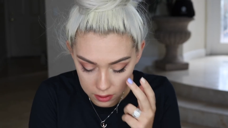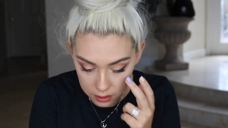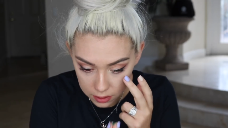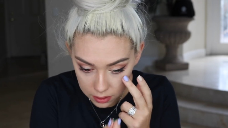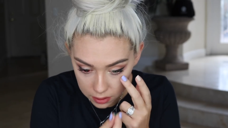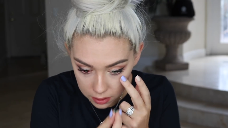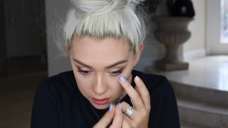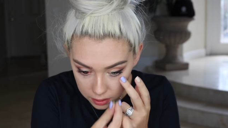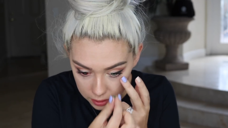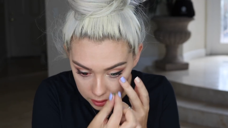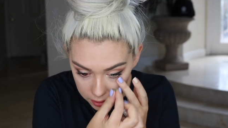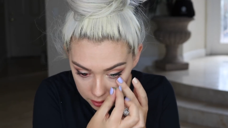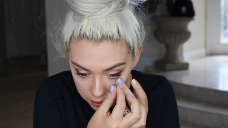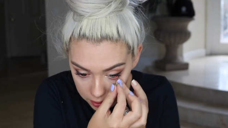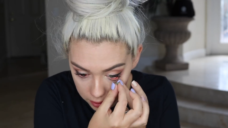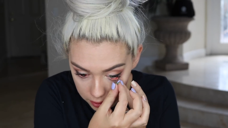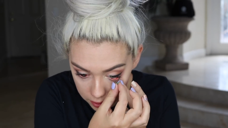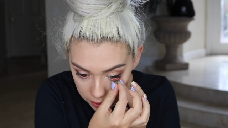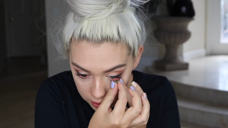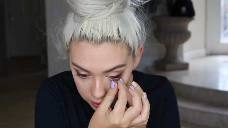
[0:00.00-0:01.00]

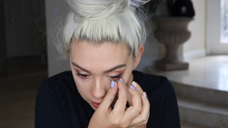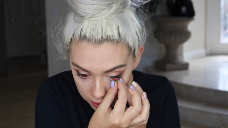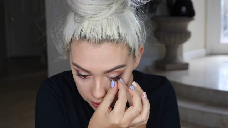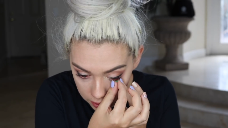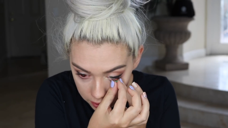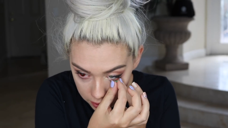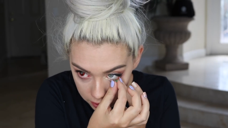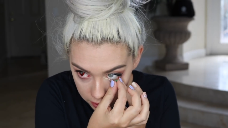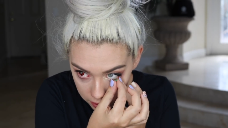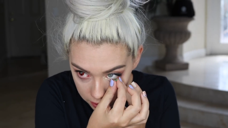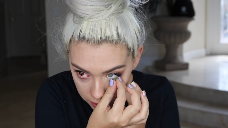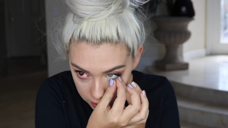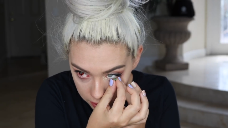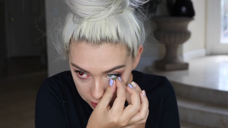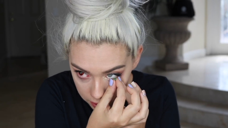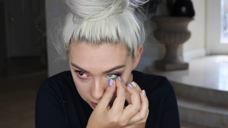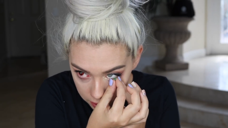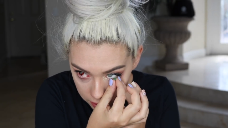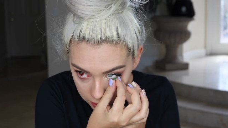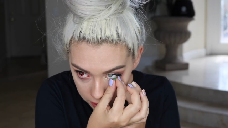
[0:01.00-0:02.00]

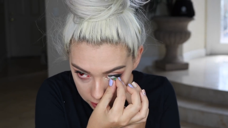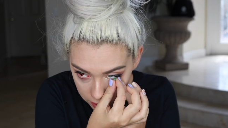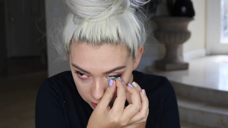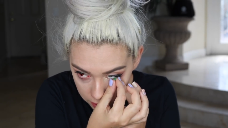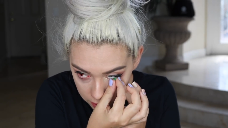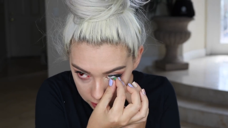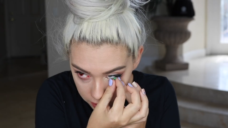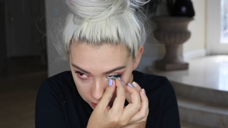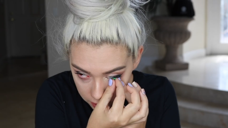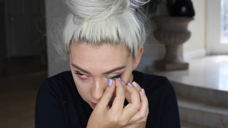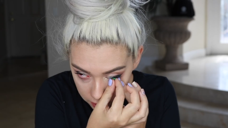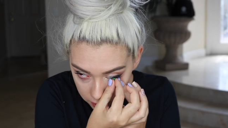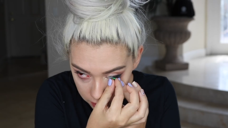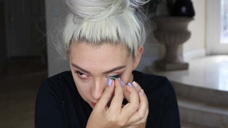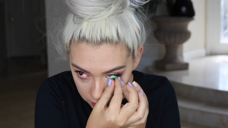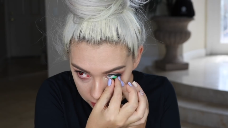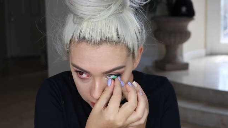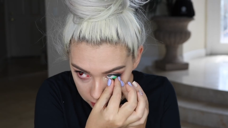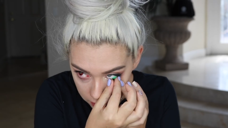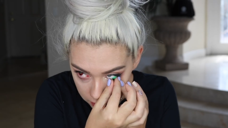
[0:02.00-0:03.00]

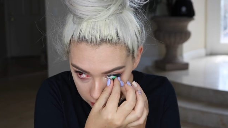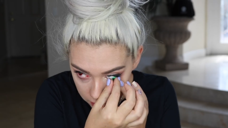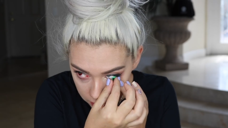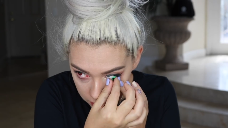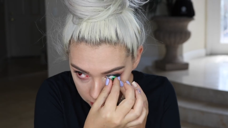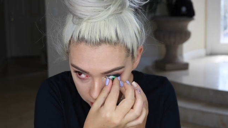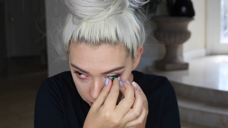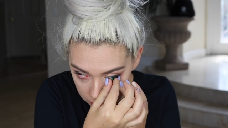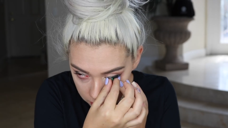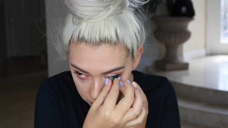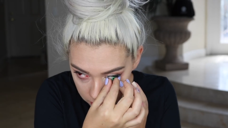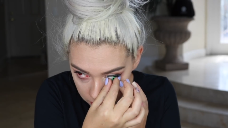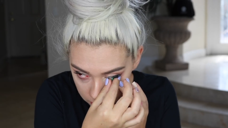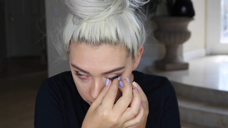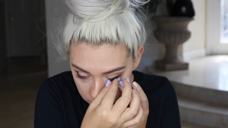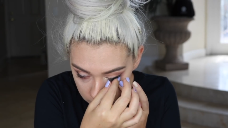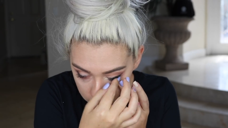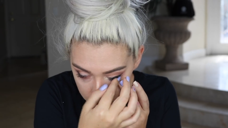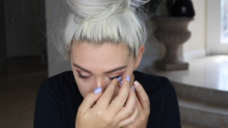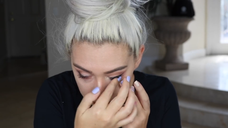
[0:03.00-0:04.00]

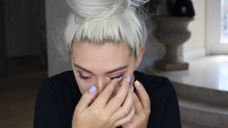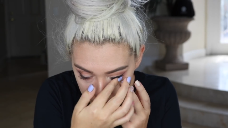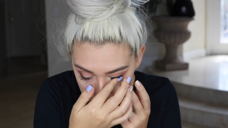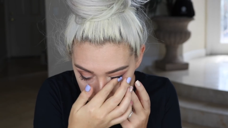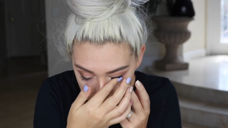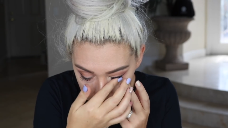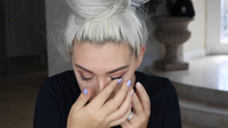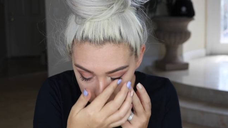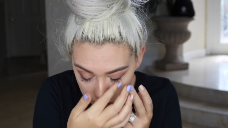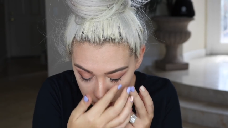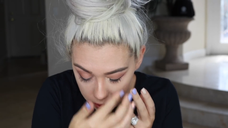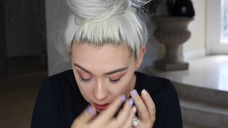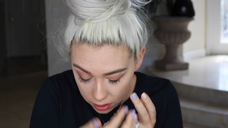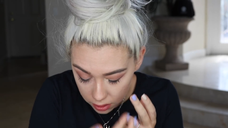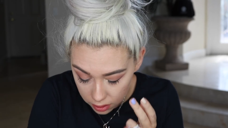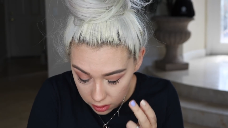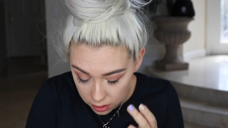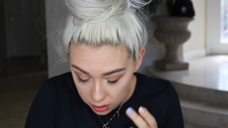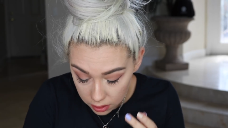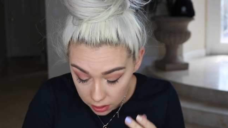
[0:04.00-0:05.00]

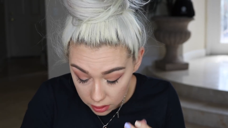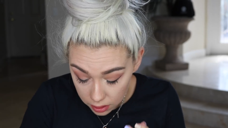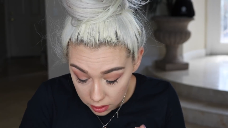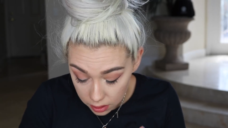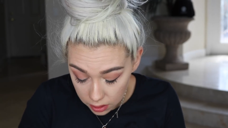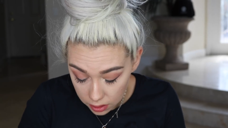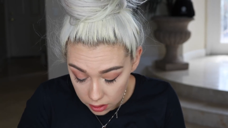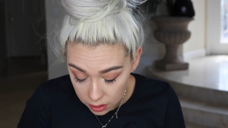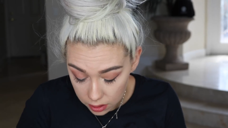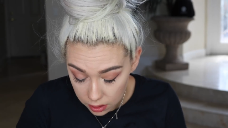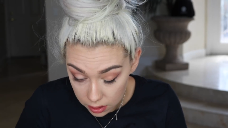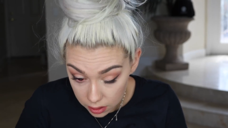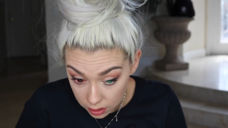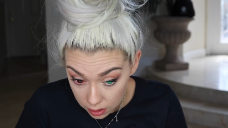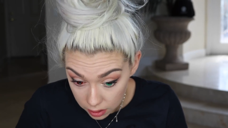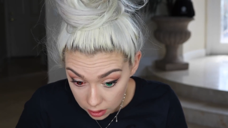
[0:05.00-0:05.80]
(silence)